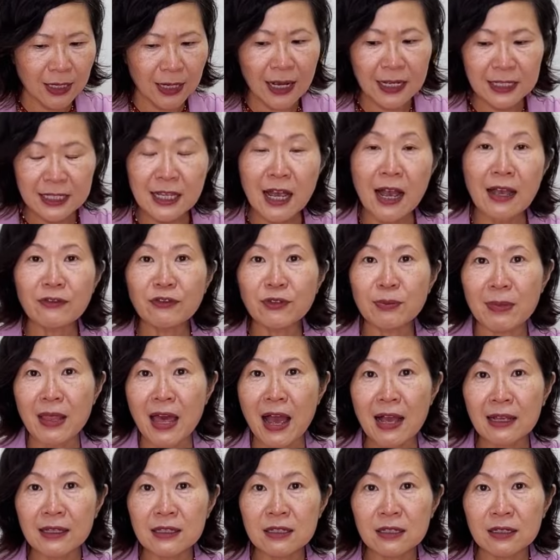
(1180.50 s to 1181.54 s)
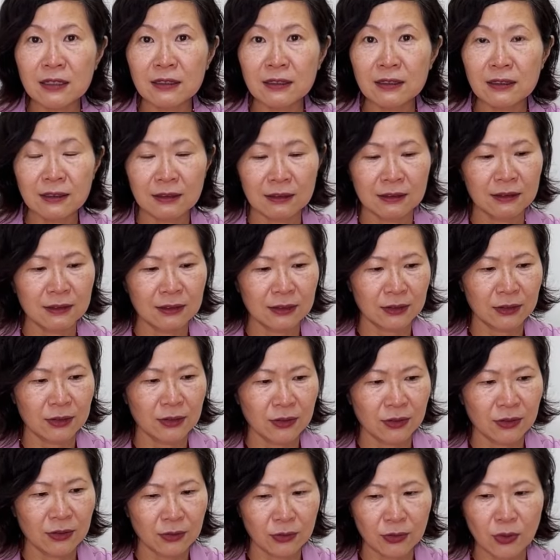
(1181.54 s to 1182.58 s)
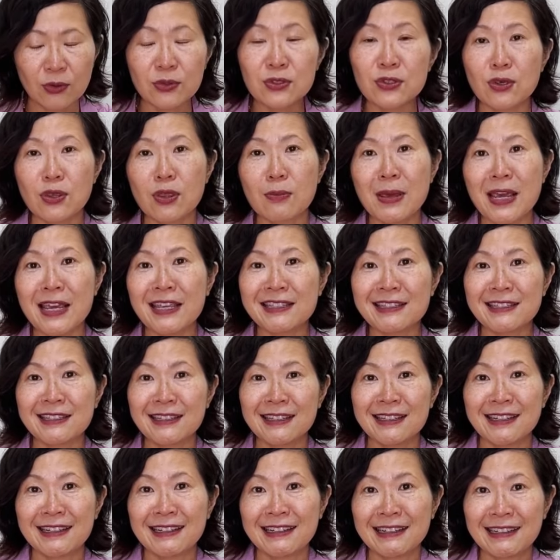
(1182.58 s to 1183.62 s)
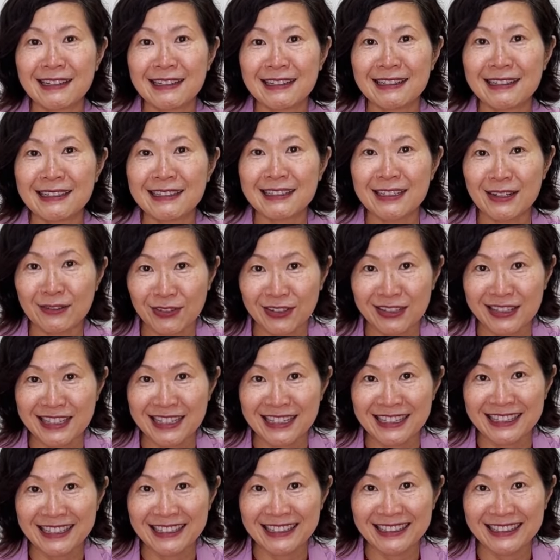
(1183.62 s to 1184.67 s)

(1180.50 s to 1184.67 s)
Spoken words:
Aside from that, those are the main differences.